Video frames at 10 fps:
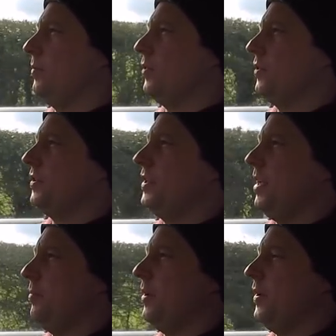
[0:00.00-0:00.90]
a more
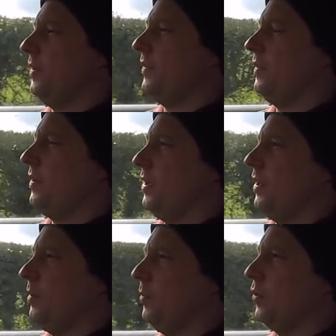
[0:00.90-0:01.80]
sustained period
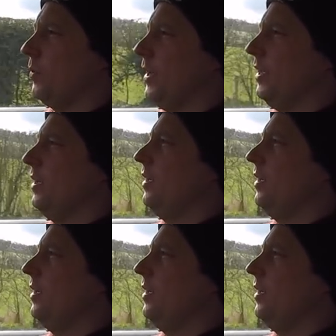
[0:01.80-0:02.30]
on the motorway,